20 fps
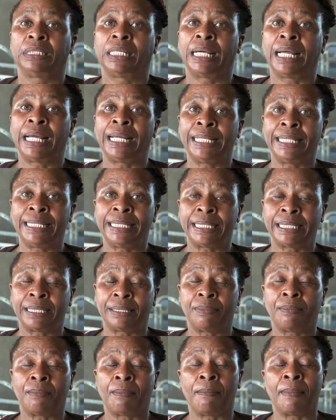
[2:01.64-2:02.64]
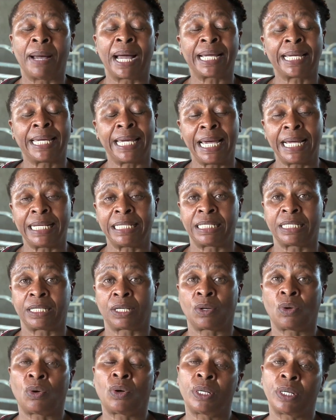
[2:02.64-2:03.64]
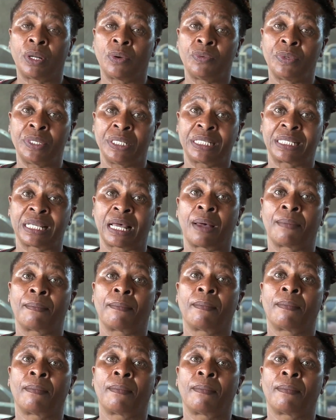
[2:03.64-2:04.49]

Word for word: and uh, market re kgona